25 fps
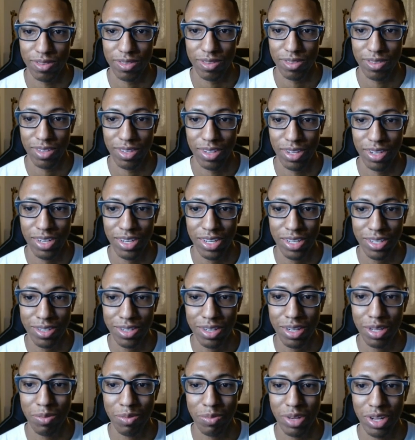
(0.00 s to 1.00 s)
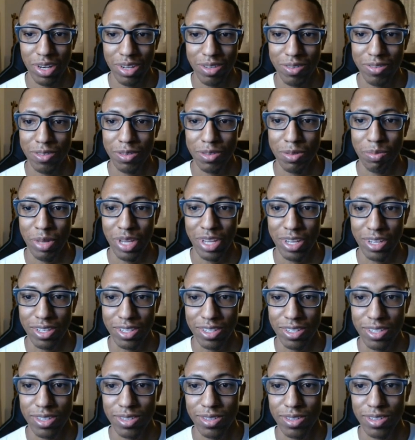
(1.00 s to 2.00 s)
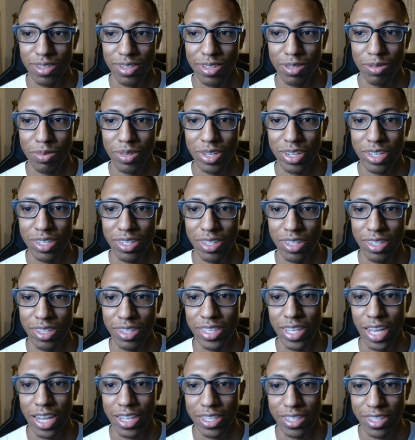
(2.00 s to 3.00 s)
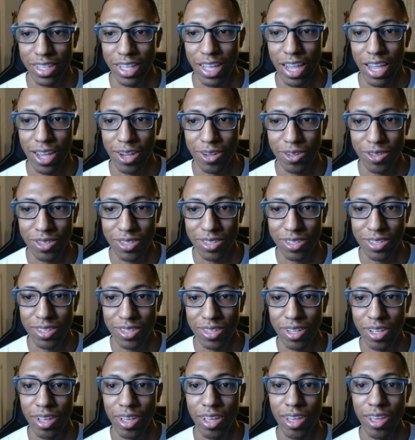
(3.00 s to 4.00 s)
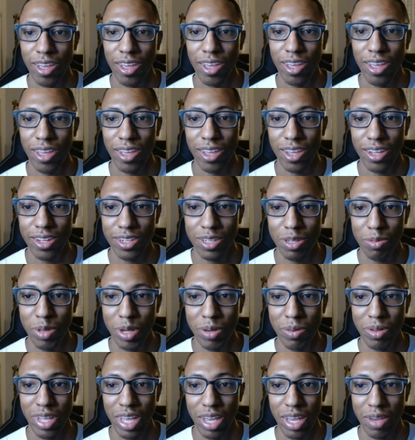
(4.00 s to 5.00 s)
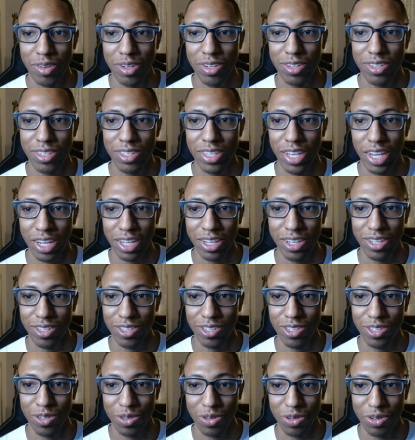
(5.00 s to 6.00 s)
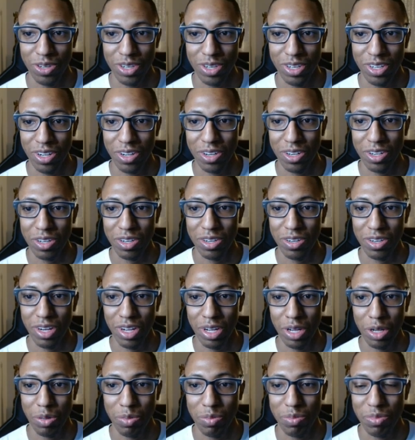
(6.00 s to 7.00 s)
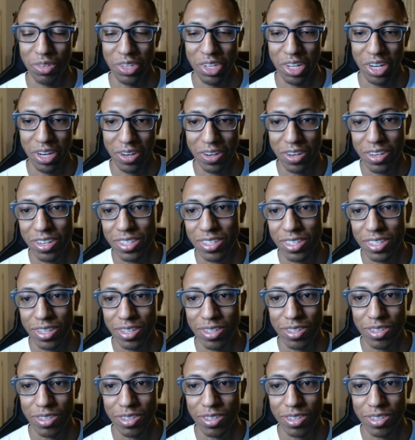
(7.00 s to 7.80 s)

a decent amount of space just because of the size of the house. And to be able to have a second story on your terrace is